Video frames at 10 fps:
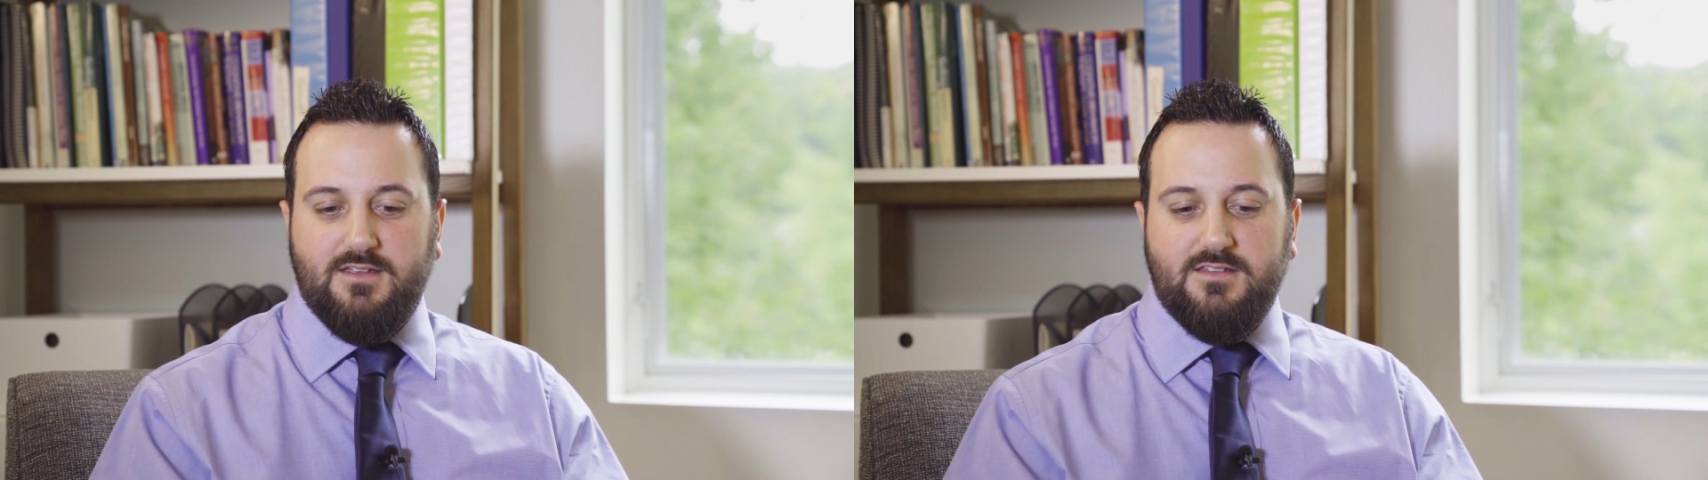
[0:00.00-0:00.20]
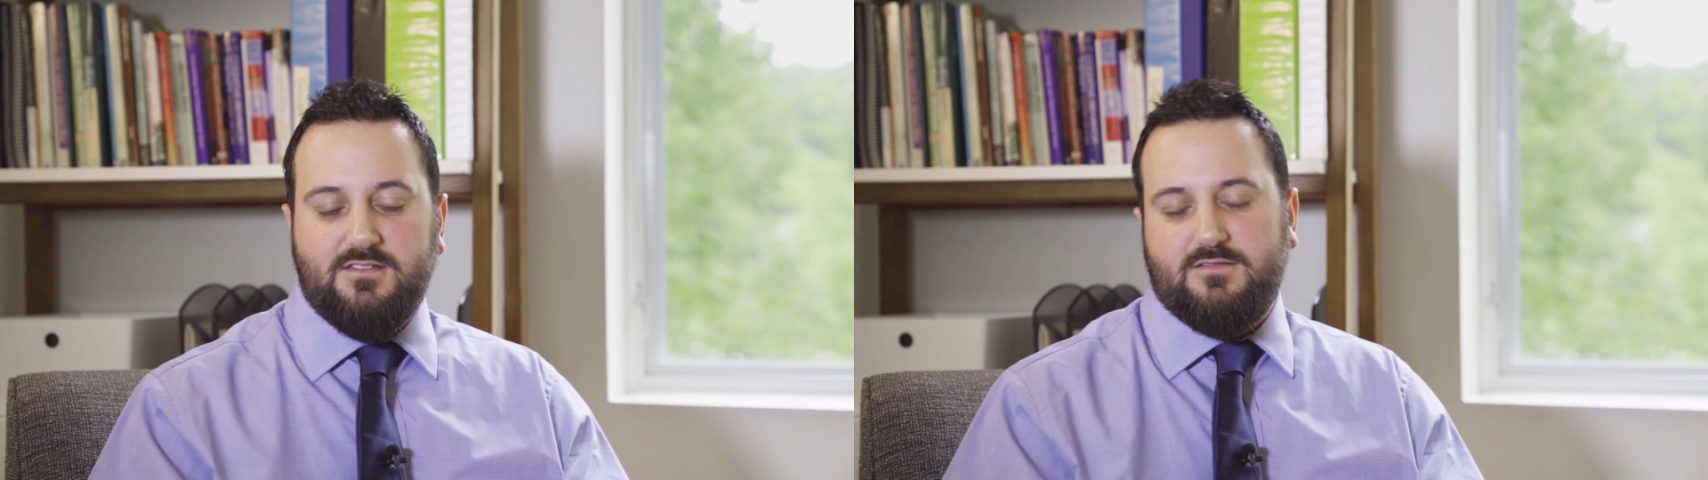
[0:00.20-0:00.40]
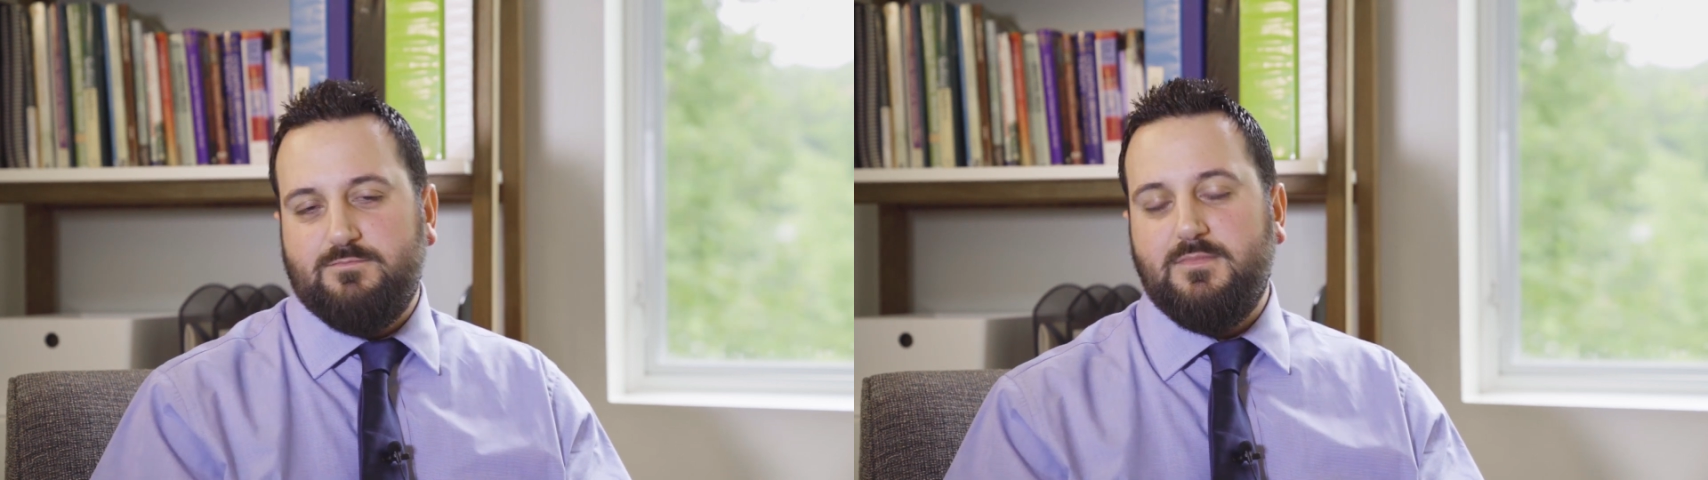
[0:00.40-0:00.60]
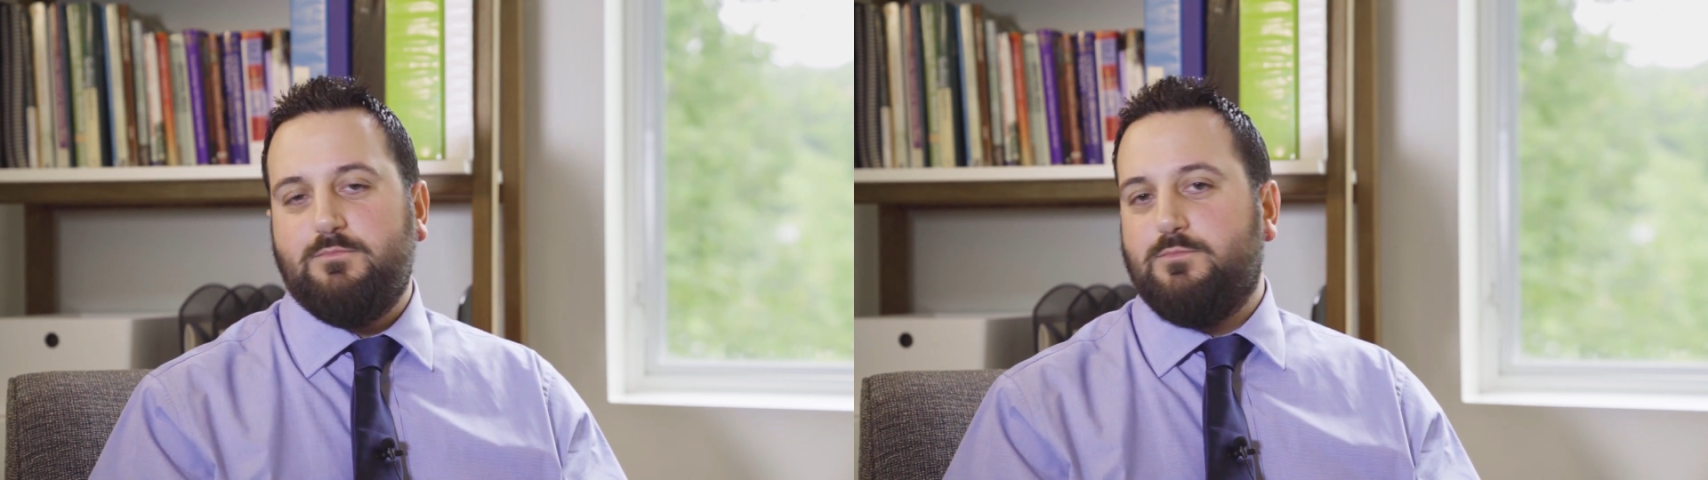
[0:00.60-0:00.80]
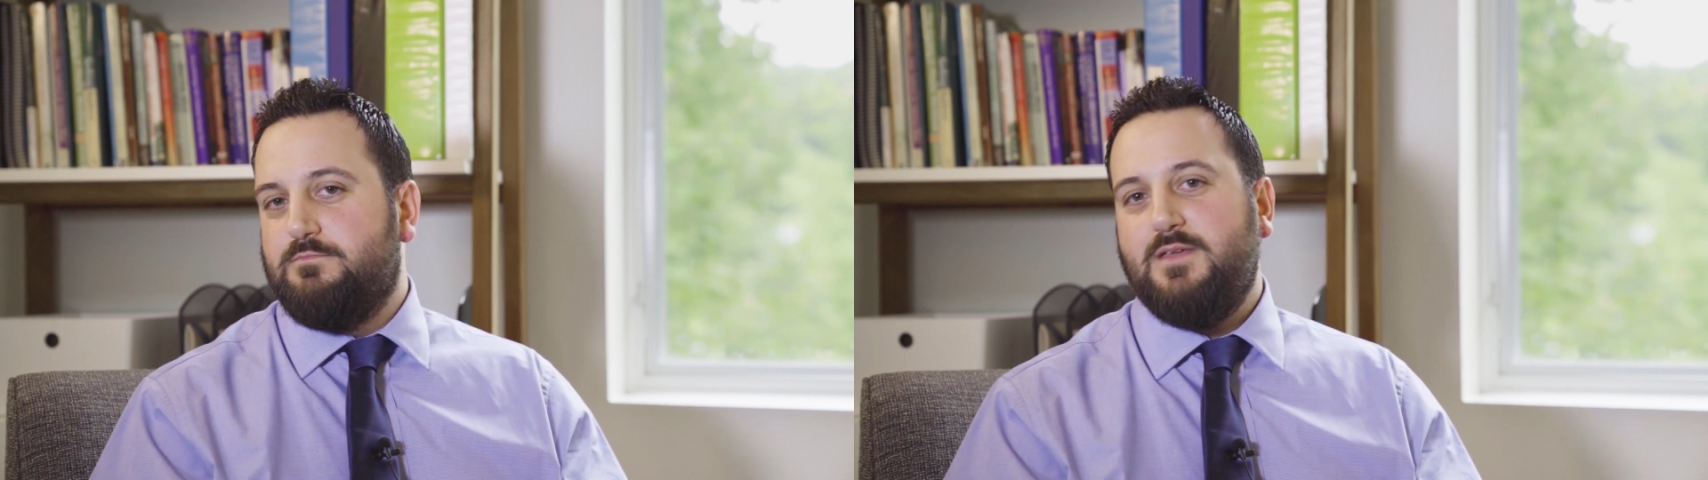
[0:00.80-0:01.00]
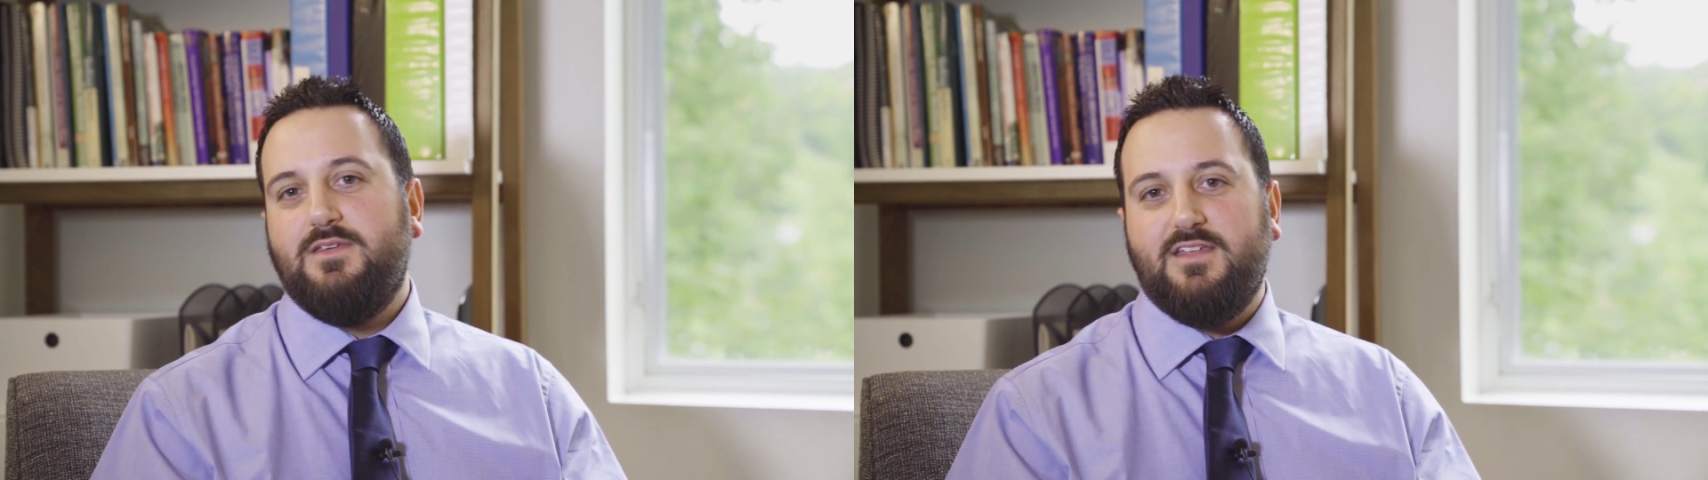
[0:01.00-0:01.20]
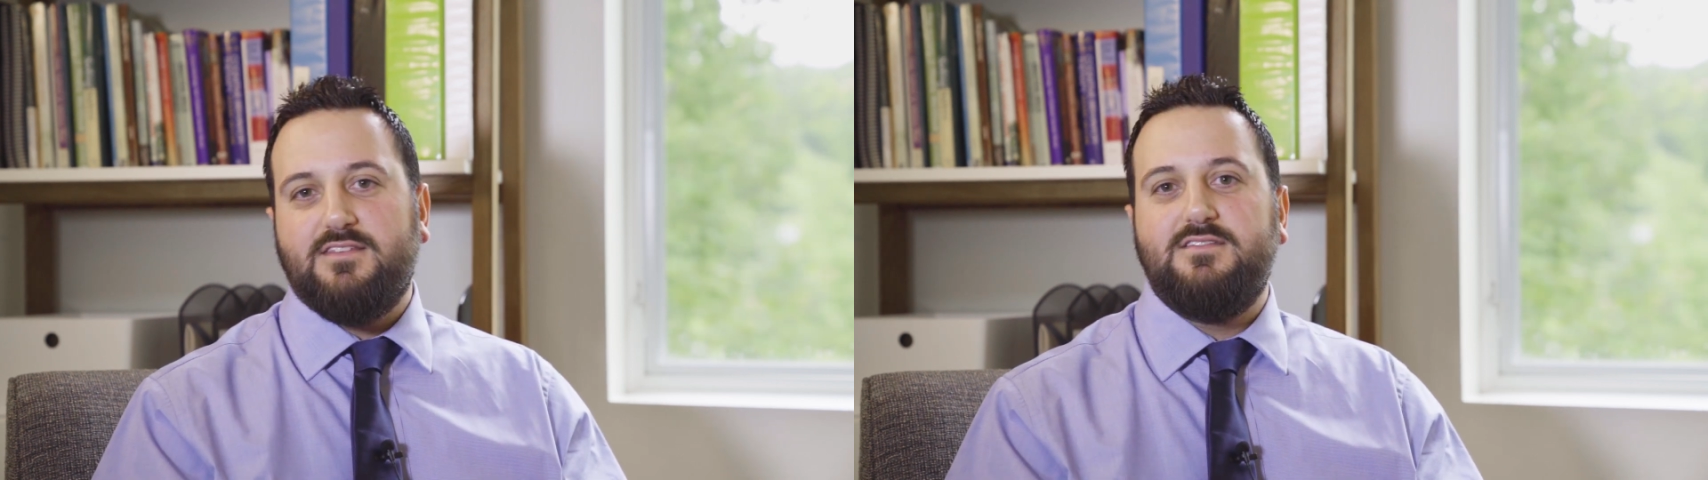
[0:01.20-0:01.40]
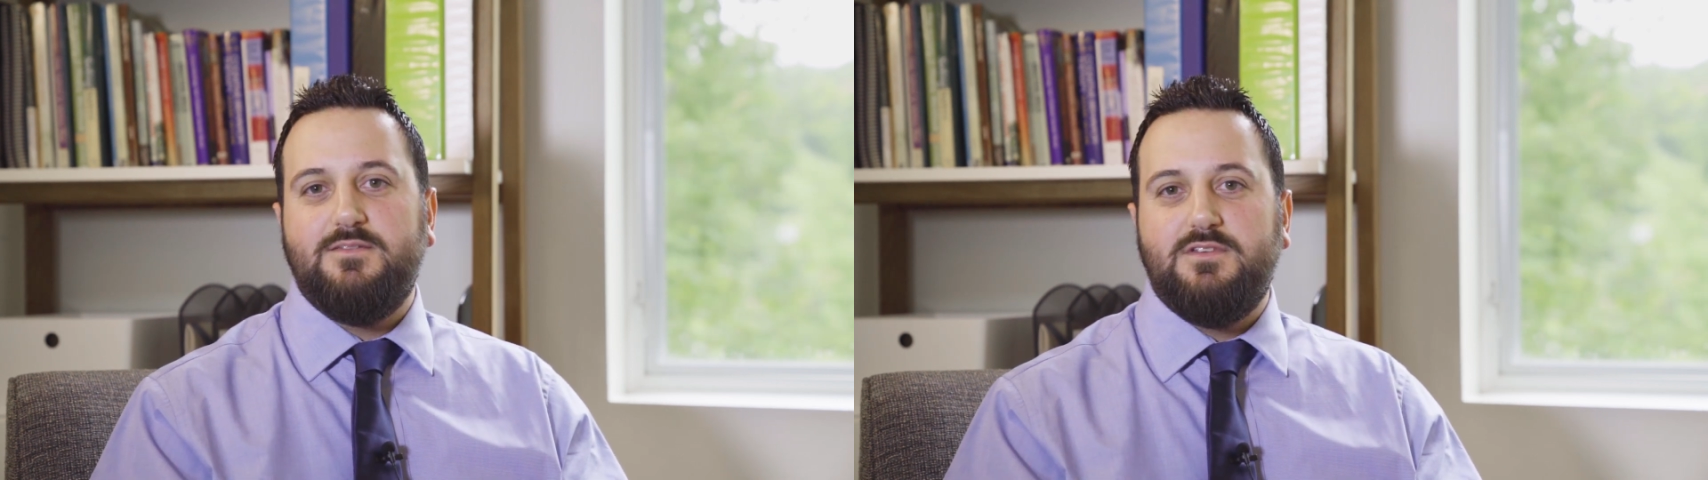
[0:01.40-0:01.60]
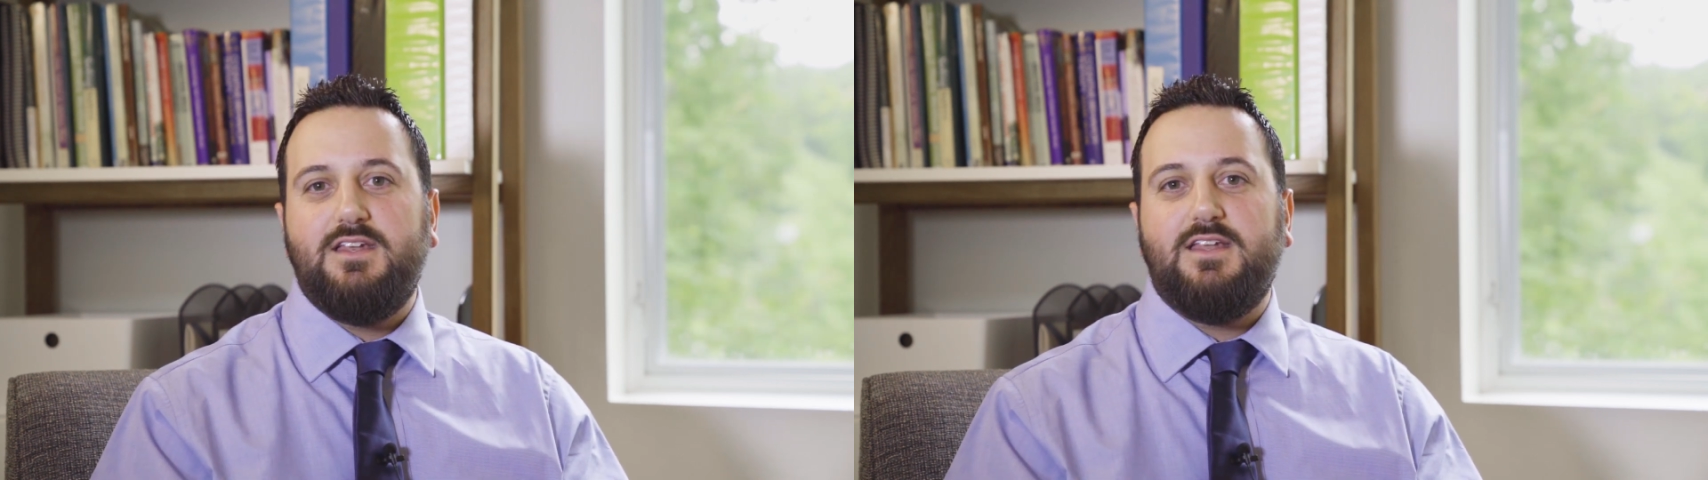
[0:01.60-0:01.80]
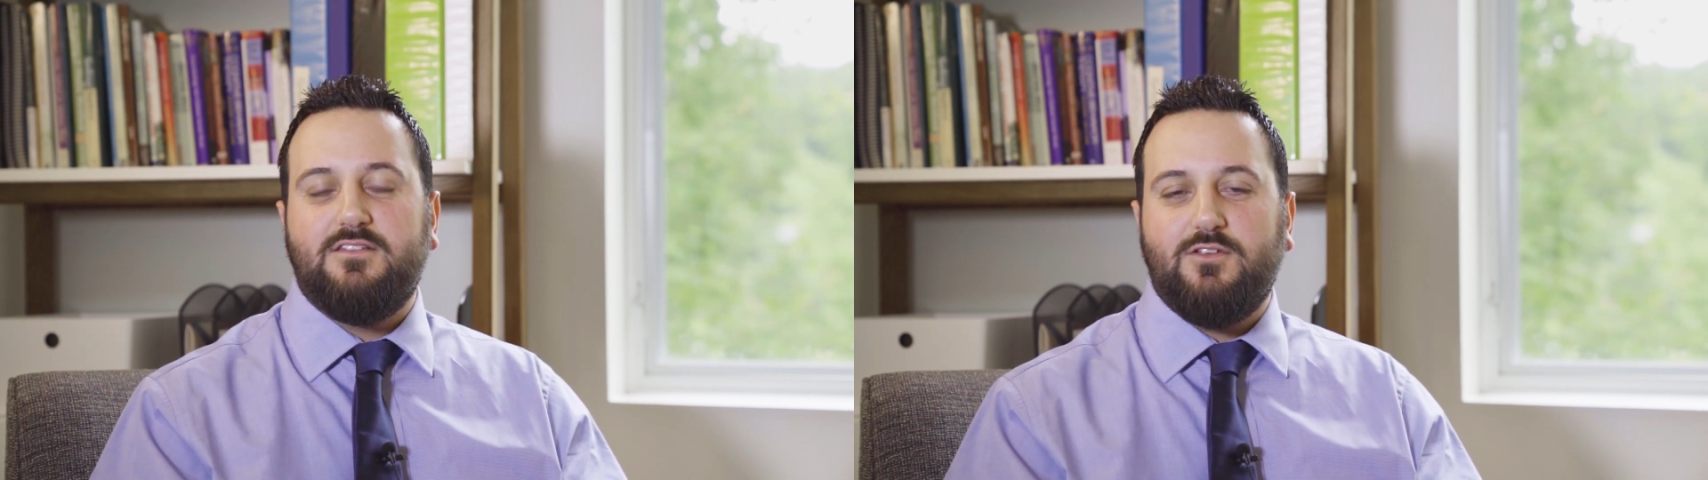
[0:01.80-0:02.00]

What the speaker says: it's maybe less intimidating.